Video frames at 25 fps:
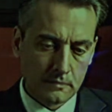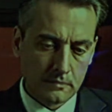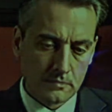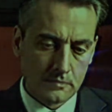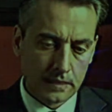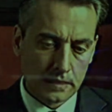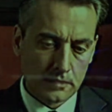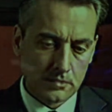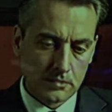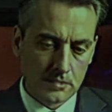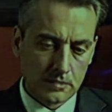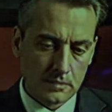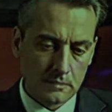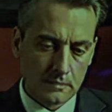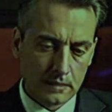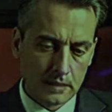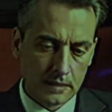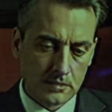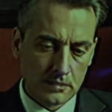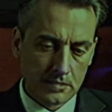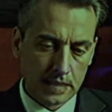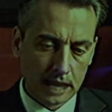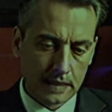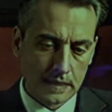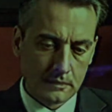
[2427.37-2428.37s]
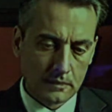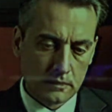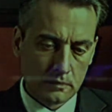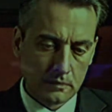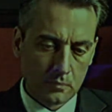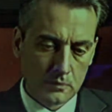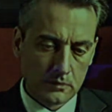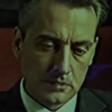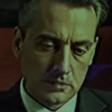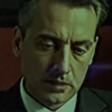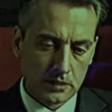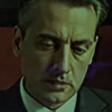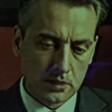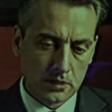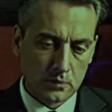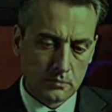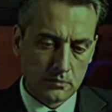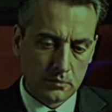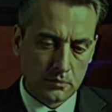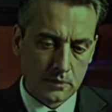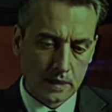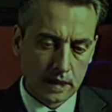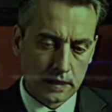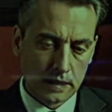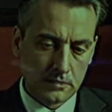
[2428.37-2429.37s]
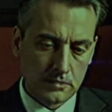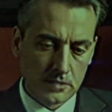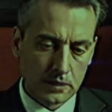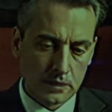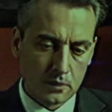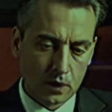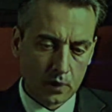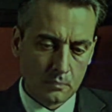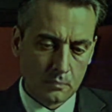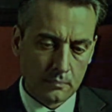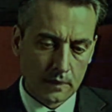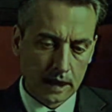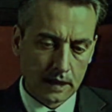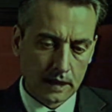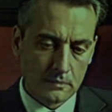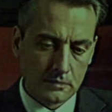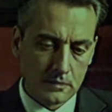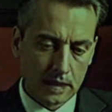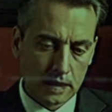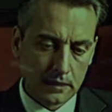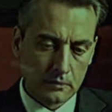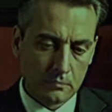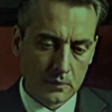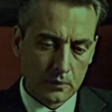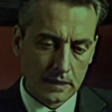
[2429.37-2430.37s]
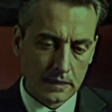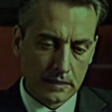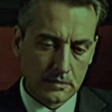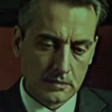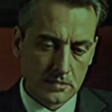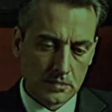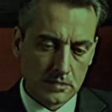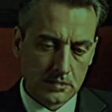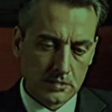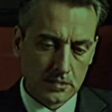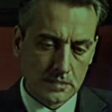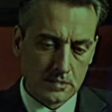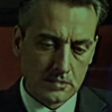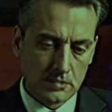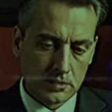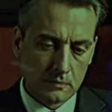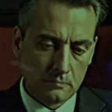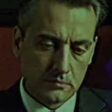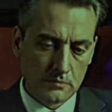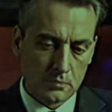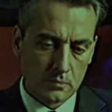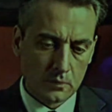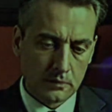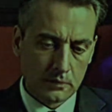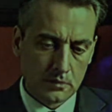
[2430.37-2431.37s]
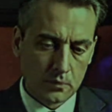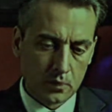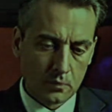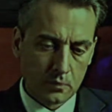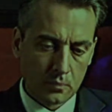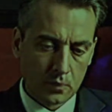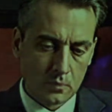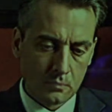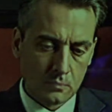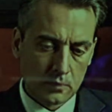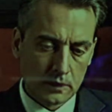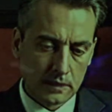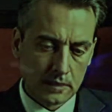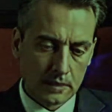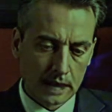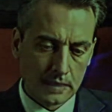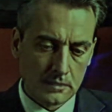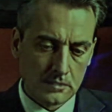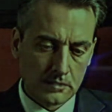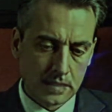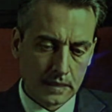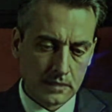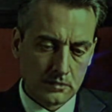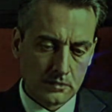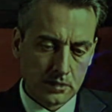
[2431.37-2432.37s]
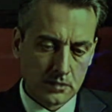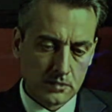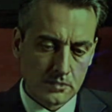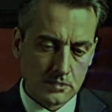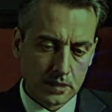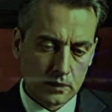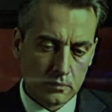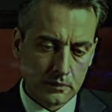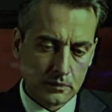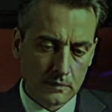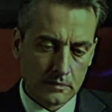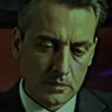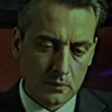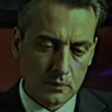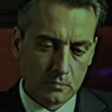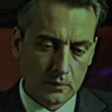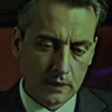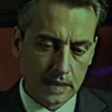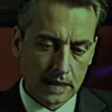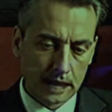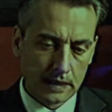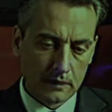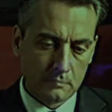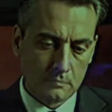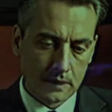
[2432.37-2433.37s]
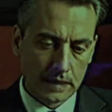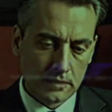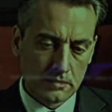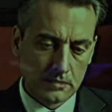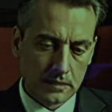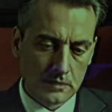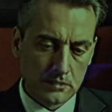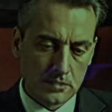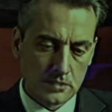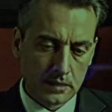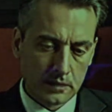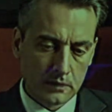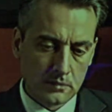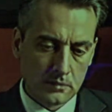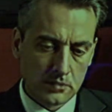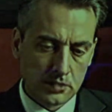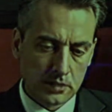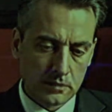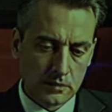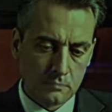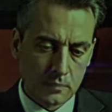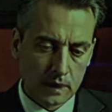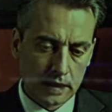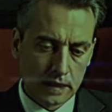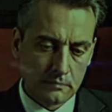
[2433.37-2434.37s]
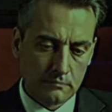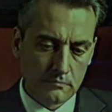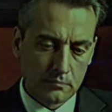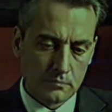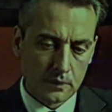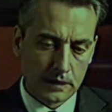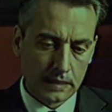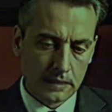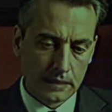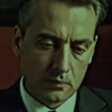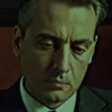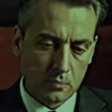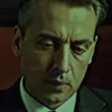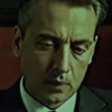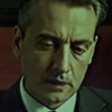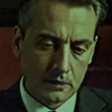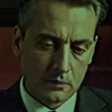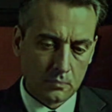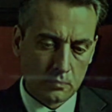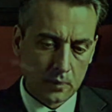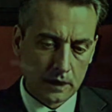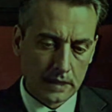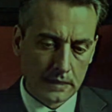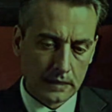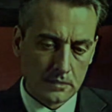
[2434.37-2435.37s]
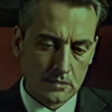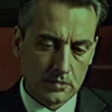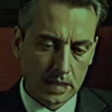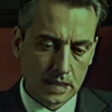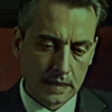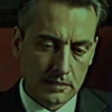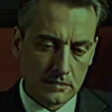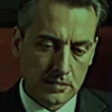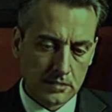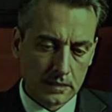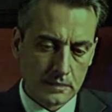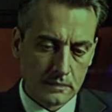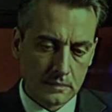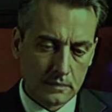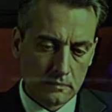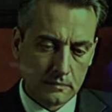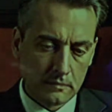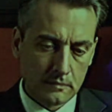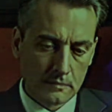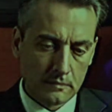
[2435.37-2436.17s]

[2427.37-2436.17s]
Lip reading: This, he said, was to neutralize the compound and release the system to a normal relaxation so that the reanimating solution might freely work when injected.